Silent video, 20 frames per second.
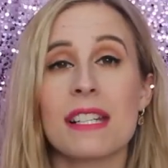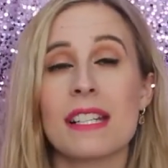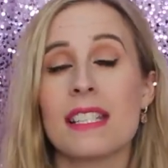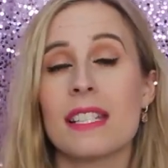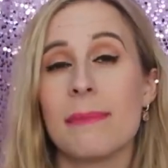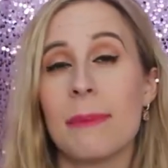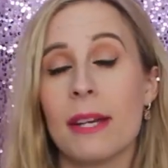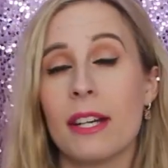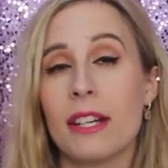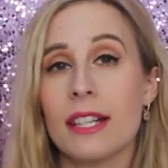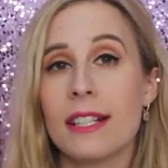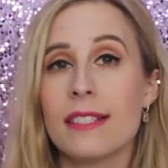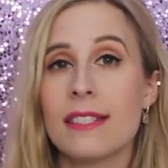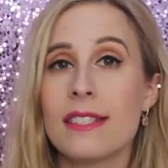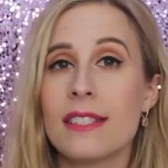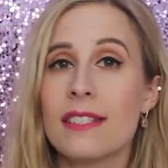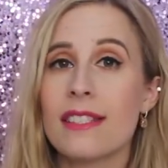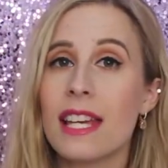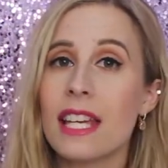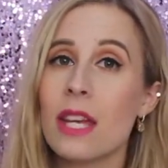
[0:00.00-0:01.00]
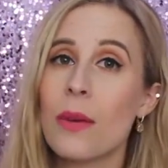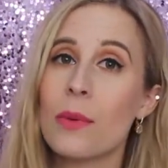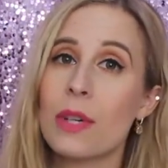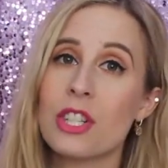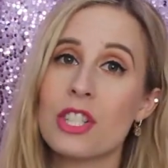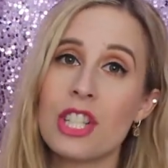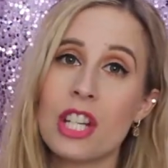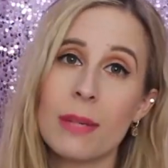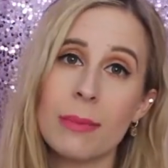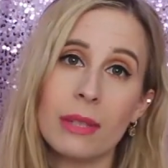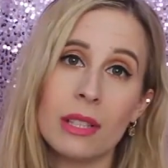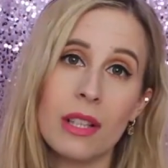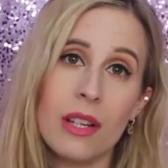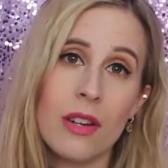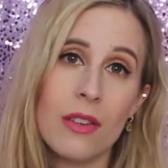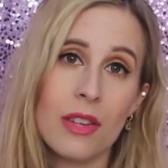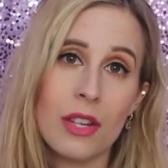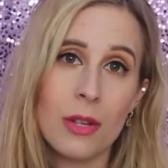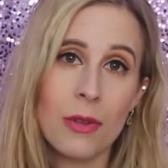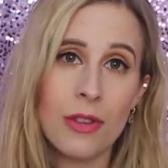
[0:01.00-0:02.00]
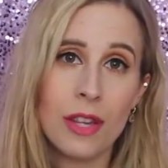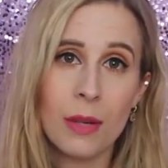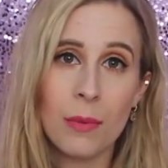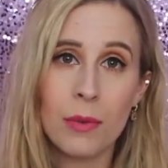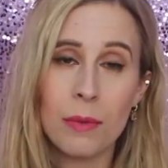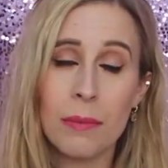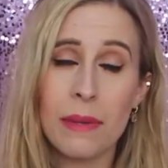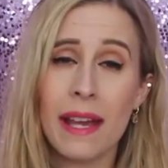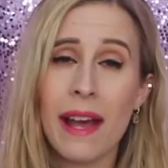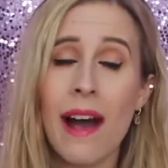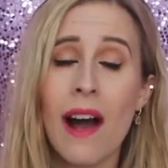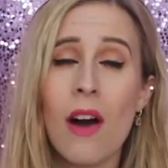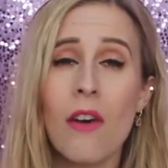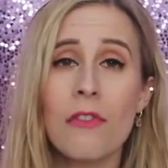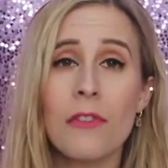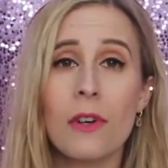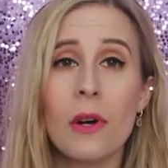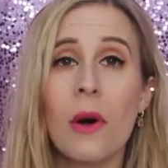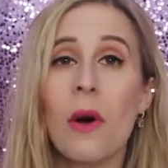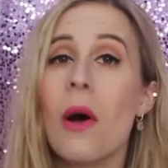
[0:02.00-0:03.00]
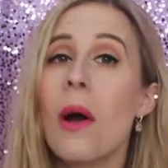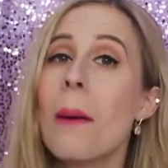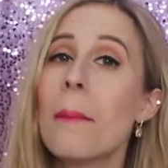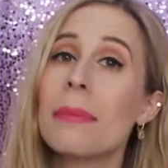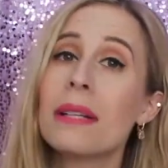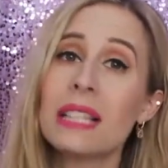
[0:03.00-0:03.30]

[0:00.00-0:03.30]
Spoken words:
experiences that you want to share below that you think would be helpful,